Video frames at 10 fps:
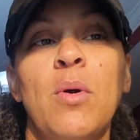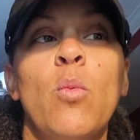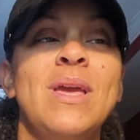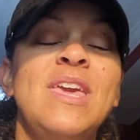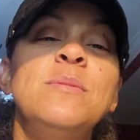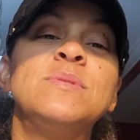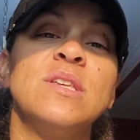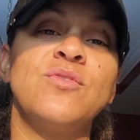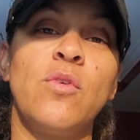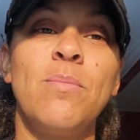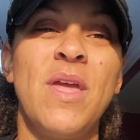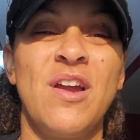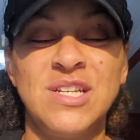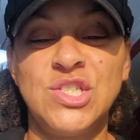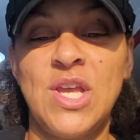But what keeps us from
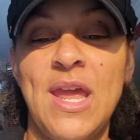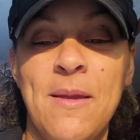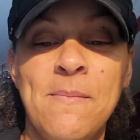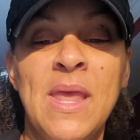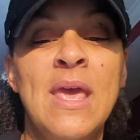there is shame.